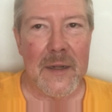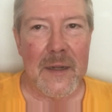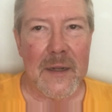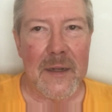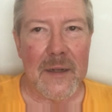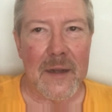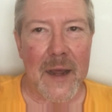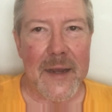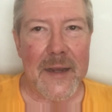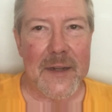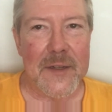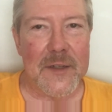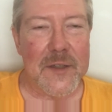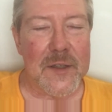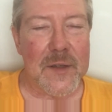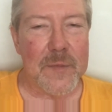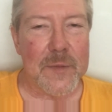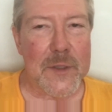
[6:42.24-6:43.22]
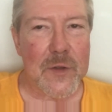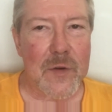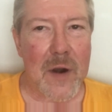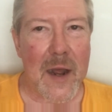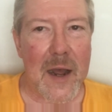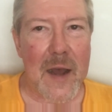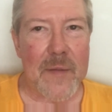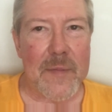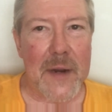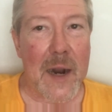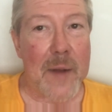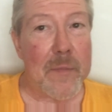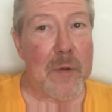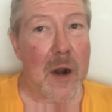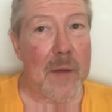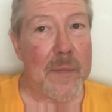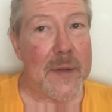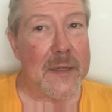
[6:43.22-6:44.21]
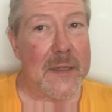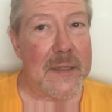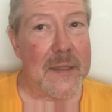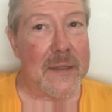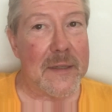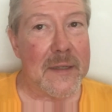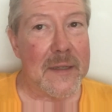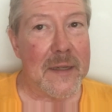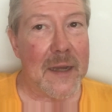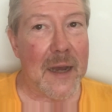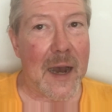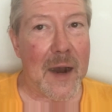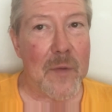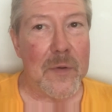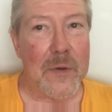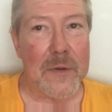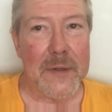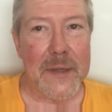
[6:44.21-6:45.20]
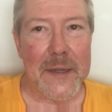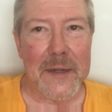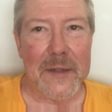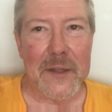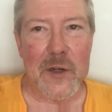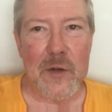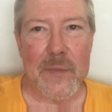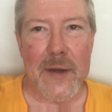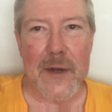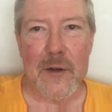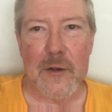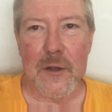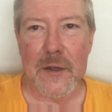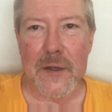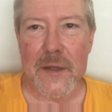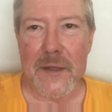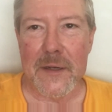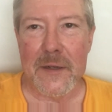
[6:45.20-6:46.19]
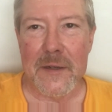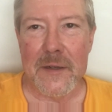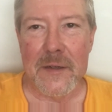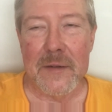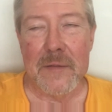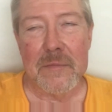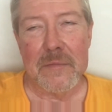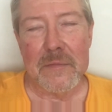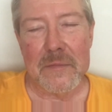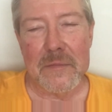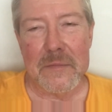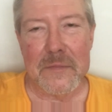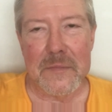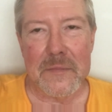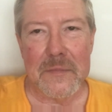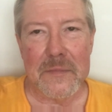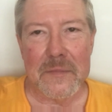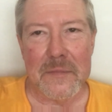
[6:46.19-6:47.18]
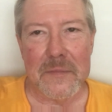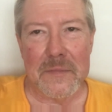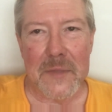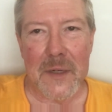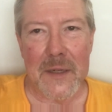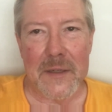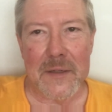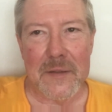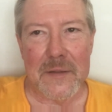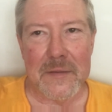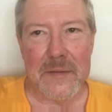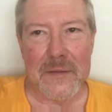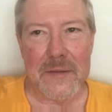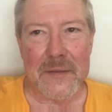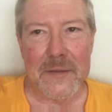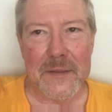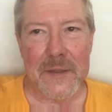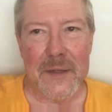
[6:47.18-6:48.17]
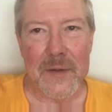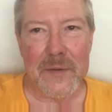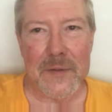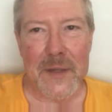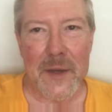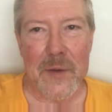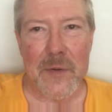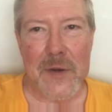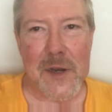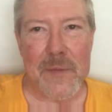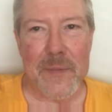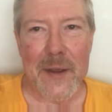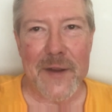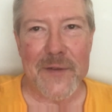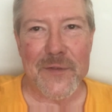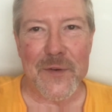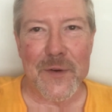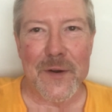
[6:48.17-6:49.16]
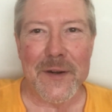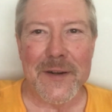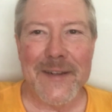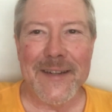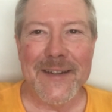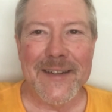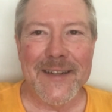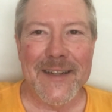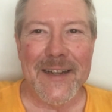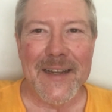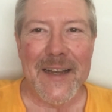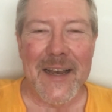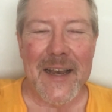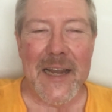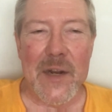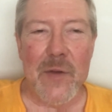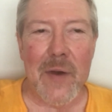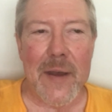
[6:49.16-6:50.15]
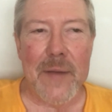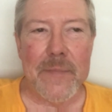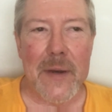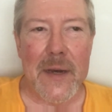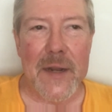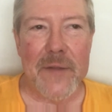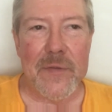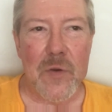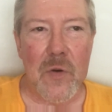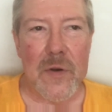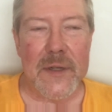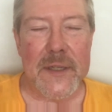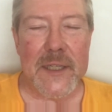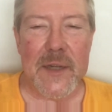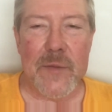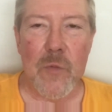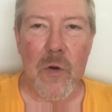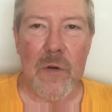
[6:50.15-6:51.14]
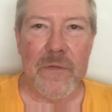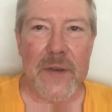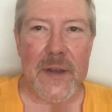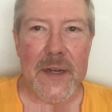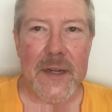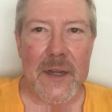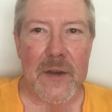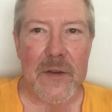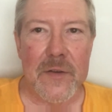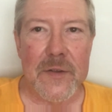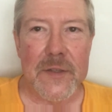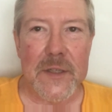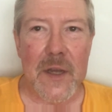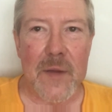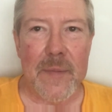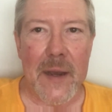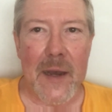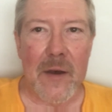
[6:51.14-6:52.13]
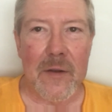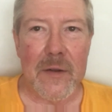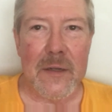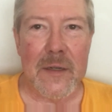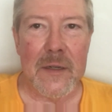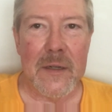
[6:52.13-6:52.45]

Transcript: like and subscribe, and I promise I will get a little better looking. But you get what you pay for. Anyway, but if you want to see more videos about